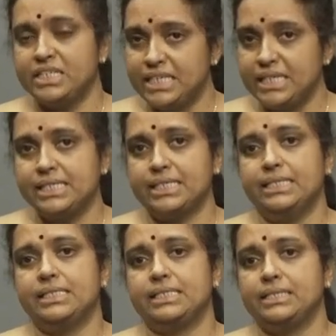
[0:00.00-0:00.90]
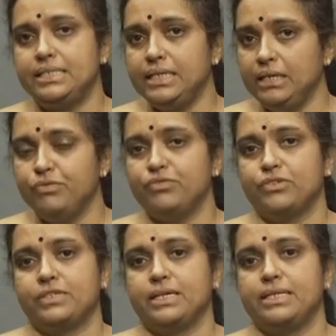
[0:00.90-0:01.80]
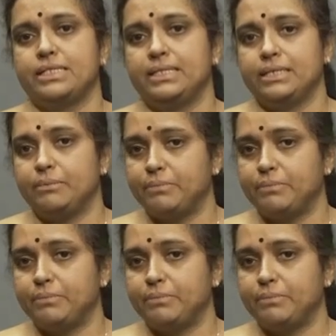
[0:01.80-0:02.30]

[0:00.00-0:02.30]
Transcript: T cells, the T lymphocytes that